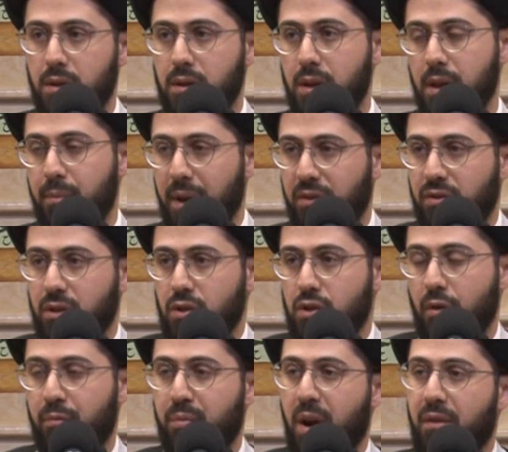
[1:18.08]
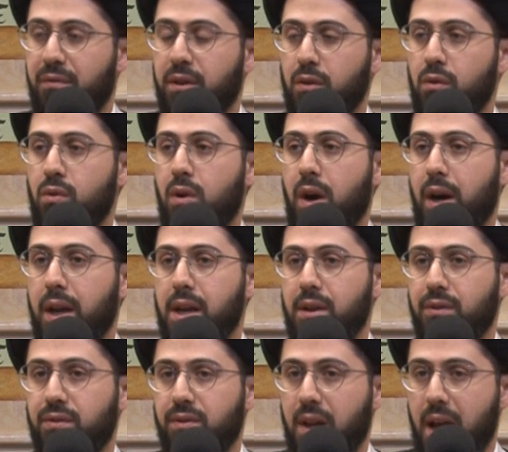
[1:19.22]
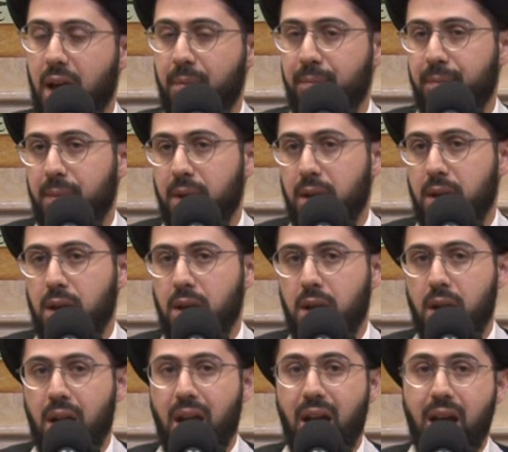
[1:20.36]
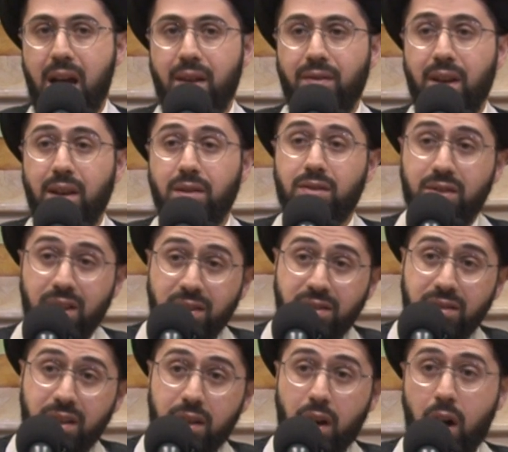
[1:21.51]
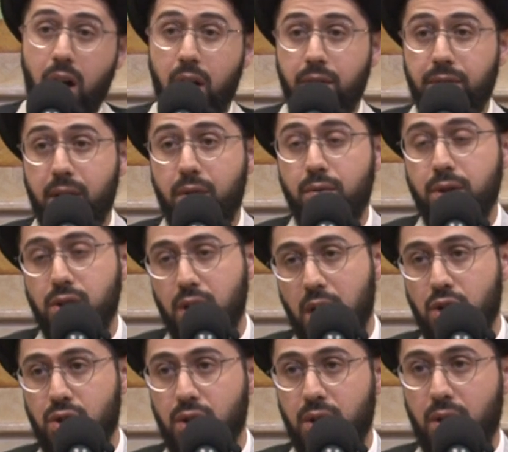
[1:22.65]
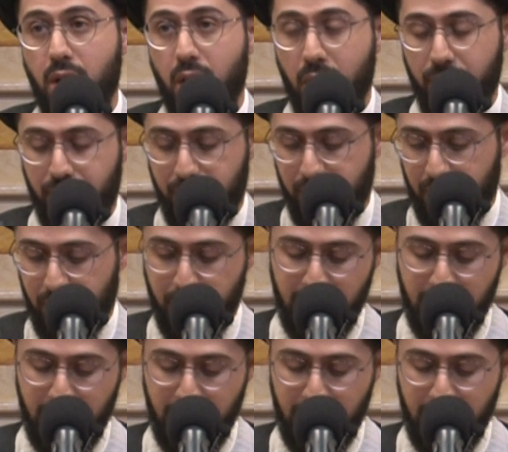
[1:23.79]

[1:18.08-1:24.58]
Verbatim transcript: the message of Prophet Nuh alayhi salam, and they insisted on their rejection of the